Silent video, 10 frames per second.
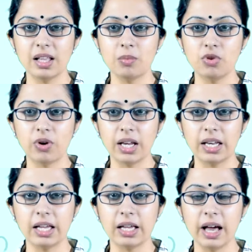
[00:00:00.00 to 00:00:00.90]
them
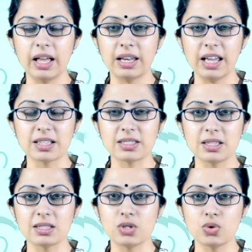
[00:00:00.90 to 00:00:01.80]
training and
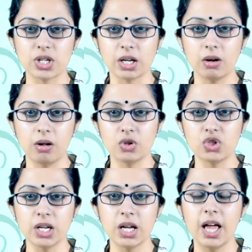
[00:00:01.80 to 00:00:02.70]
access to
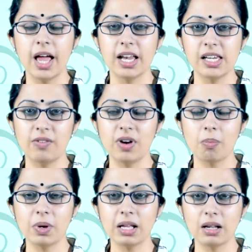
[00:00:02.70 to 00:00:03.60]
technology,
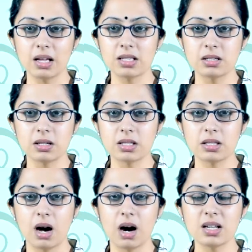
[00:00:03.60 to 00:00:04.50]
developing clusters
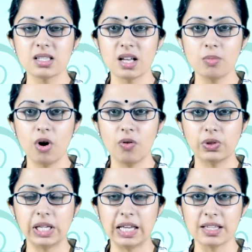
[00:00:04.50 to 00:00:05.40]
are some of
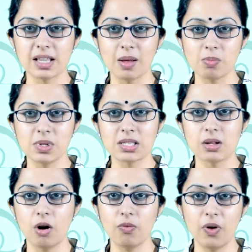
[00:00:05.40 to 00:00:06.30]
the examples
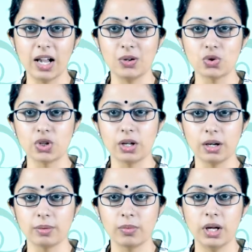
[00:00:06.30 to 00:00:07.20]
of value
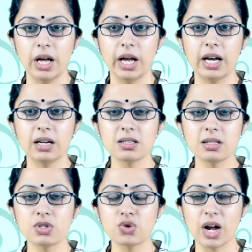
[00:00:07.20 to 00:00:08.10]
sharing. It is
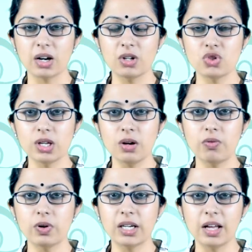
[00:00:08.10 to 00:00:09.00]
a strategy
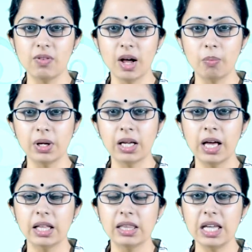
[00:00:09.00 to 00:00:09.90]
for developing
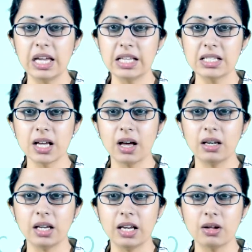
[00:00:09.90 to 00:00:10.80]
the entire
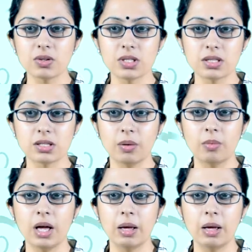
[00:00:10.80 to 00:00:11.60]
ecosystem,